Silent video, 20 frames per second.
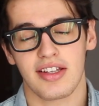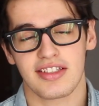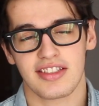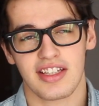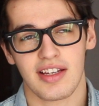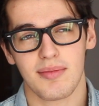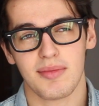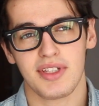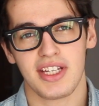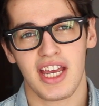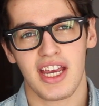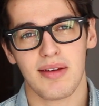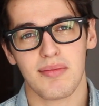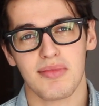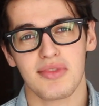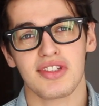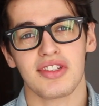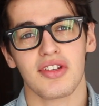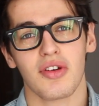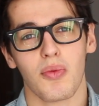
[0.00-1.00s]

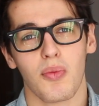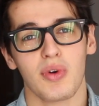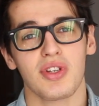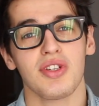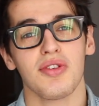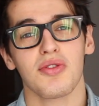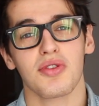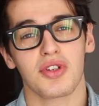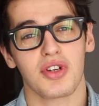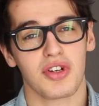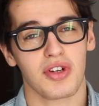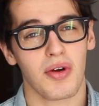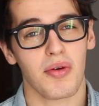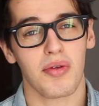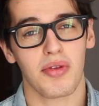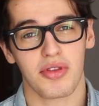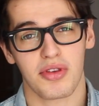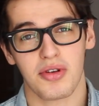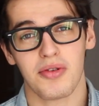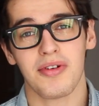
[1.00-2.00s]
Sometimes when you
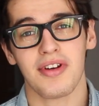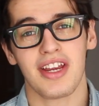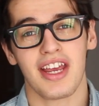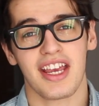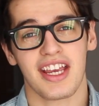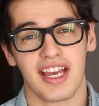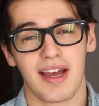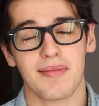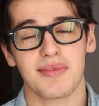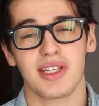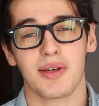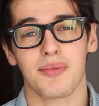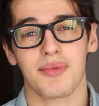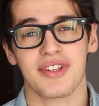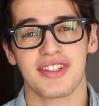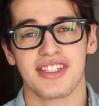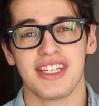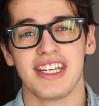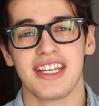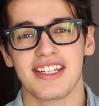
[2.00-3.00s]
go through, it comes
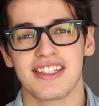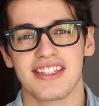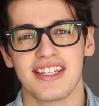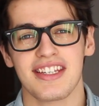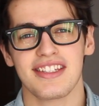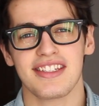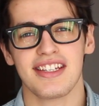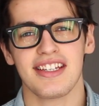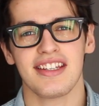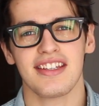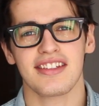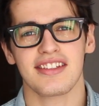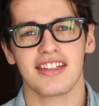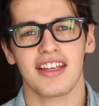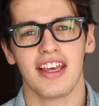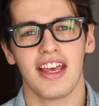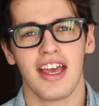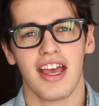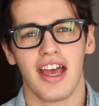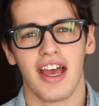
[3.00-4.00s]
up with seek
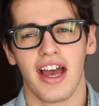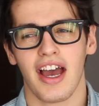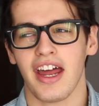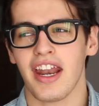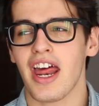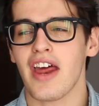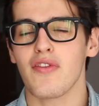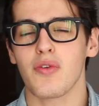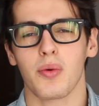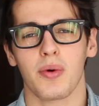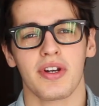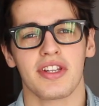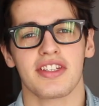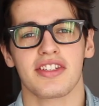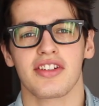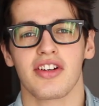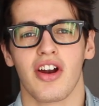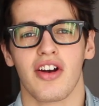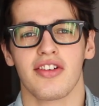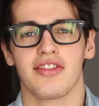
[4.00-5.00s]
assistance and
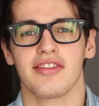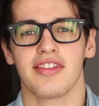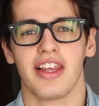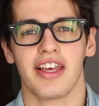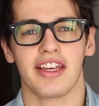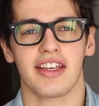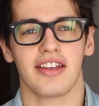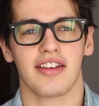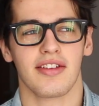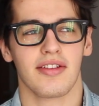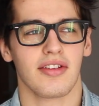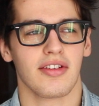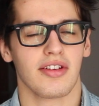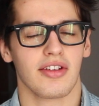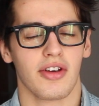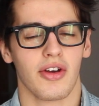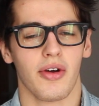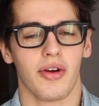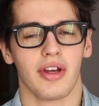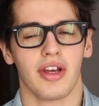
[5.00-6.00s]
everyone starts like
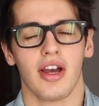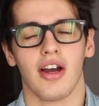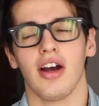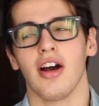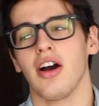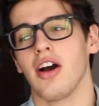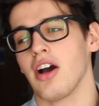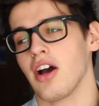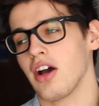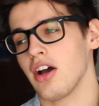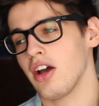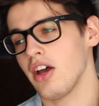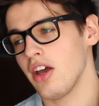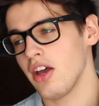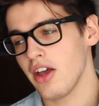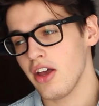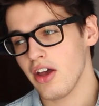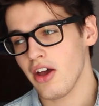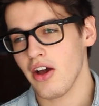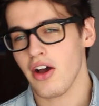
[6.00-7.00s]
going,
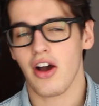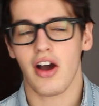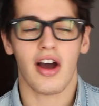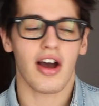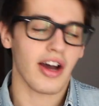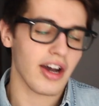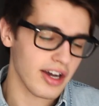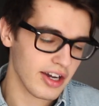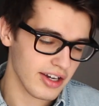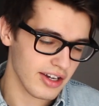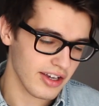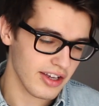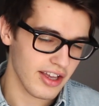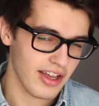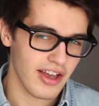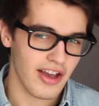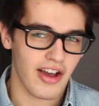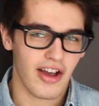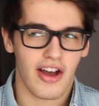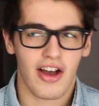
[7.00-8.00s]

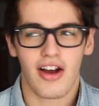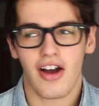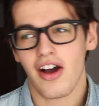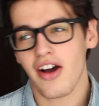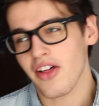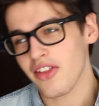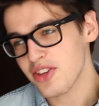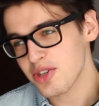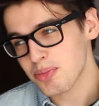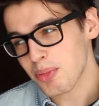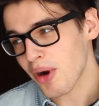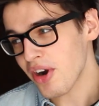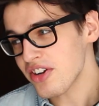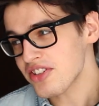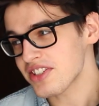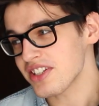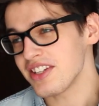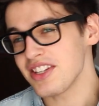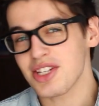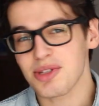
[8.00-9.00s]
this
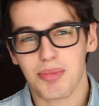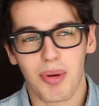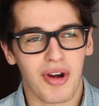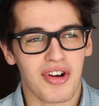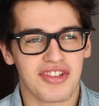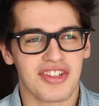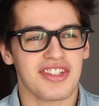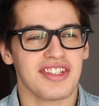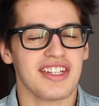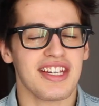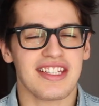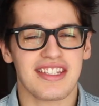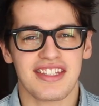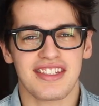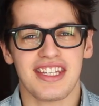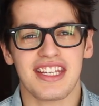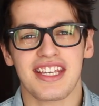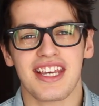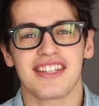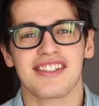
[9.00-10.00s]
person needs
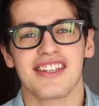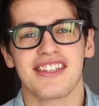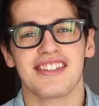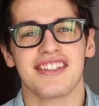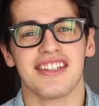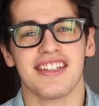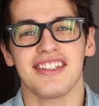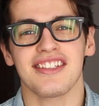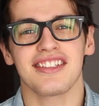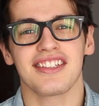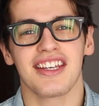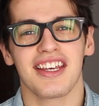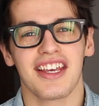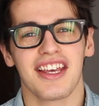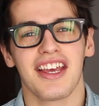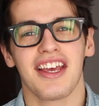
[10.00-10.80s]
to seek assistance.